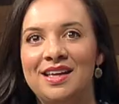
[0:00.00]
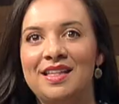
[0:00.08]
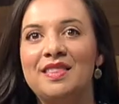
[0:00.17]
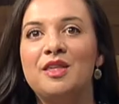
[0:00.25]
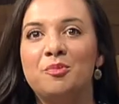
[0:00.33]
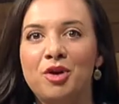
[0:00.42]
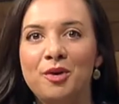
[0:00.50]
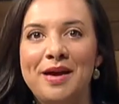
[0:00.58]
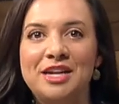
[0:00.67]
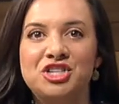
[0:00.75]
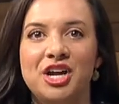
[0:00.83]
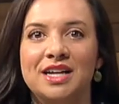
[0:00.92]
The probate
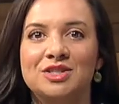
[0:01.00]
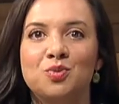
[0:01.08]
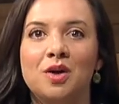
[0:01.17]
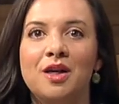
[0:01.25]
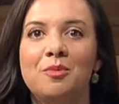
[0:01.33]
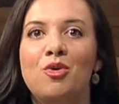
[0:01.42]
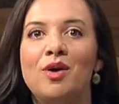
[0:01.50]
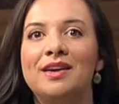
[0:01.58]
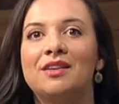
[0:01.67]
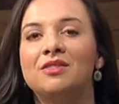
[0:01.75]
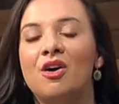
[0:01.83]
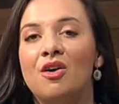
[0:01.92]
judge will appoint a
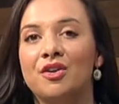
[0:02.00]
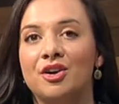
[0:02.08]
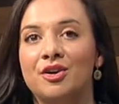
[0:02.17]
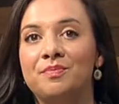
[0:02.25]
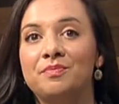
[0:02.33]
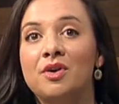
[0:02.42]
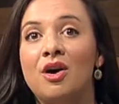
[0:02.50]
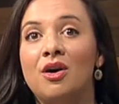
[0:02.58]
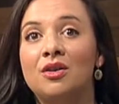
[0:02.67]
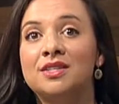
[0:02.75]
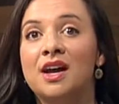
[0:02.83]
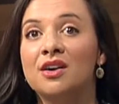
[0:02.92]
lawyer
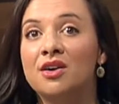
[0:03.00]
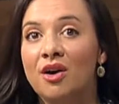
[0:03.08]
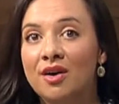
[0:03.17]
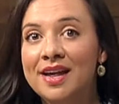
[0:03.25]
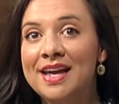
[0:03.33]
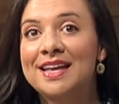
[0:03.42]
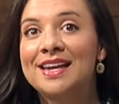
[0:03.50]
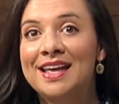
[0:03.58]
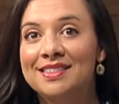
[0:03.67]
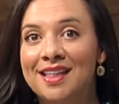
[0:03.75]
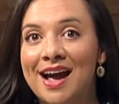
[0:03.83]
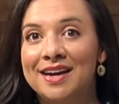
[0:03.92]
called a guardian ad
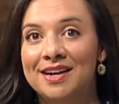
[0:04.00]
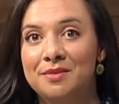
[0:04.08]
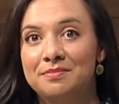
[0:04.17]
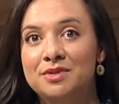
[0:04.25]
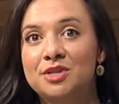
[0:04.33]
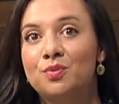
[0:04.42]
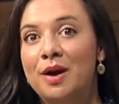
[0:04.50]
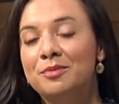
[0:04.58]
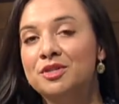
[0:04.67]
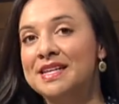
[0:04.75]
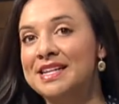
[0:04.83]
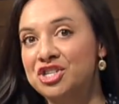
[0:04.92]
litem to
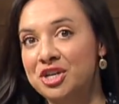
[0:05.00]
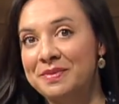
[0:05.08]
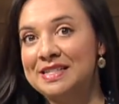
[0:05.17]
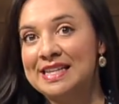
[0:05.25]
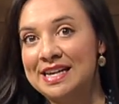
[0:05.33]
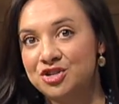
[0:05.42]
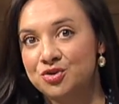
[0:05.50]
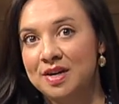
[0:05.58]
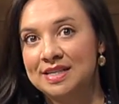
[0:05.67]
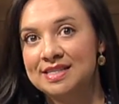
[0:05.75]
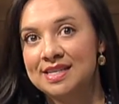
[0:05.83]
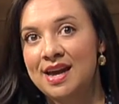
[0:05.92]
represent Jimmy's
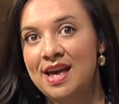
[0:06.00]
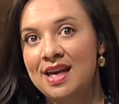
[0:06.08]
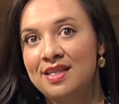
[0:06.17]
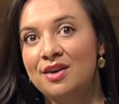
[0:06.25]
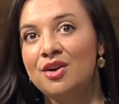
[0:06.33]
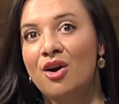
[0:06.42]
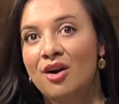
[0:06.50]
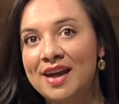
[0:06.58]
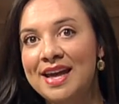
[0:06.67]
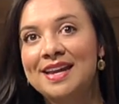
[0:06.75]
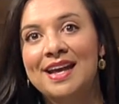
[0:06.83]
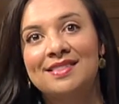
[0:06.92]
interest. The
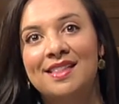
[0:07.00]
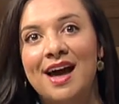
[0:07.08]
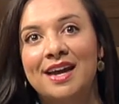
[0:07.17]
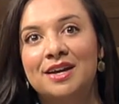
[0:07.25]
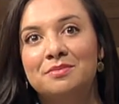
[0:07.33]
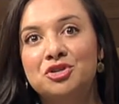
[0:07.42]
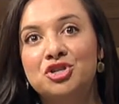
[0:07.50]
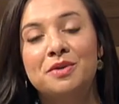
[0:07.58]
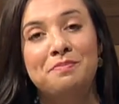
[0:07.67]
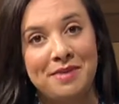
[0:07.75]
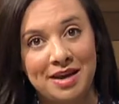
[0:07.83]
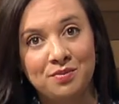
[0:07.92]
guardian ad litem should
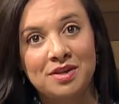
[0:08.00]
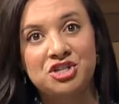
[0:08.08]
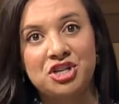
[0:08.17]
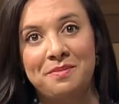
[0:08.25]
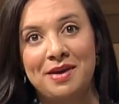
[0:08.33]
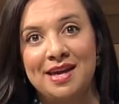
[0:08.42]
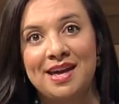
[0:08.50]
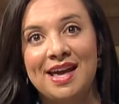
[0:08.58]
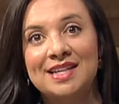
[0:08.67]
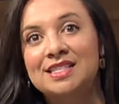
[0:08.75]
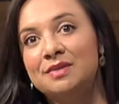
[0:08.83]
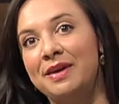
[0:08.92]
meet with Jimmy
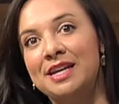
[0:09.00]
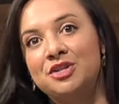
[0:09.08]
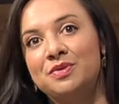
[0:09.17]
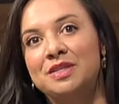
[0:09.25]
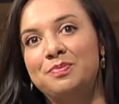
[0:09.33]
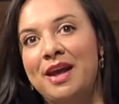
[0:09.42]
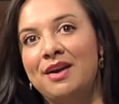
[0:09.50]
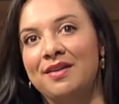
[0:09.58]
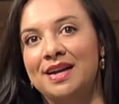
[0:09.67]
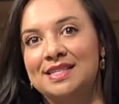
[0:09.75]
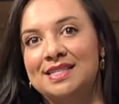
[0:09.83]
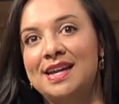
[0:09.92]
and speak to his
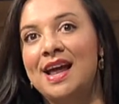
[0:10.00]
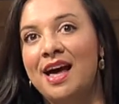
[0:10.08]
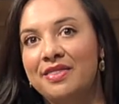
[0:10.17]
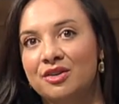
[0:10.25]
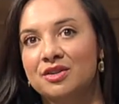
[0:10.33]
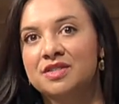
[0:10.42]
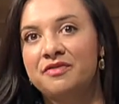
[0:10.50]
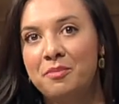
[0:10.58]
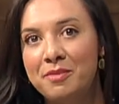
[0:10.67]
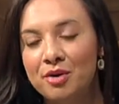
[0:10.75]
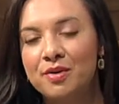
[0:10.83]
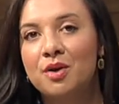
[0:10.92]
parents and others
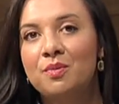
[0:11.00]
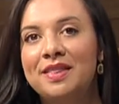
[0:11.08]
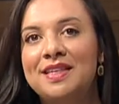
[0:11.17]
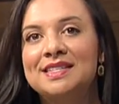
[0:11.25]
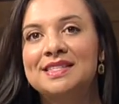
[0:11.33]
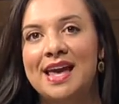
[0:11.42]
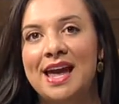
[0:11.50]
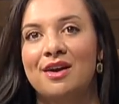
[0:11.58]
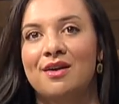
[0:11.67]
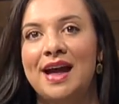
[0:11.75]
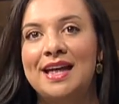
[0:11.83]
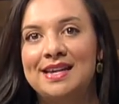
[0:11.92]
familiar with his
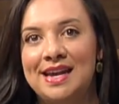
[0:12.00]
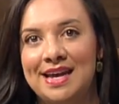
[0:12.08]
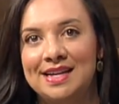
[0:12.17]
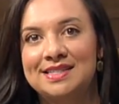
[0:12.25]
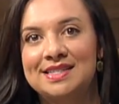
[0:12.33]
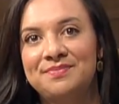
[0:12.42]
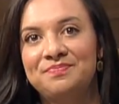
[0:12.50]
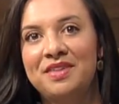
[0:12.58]
care and needs.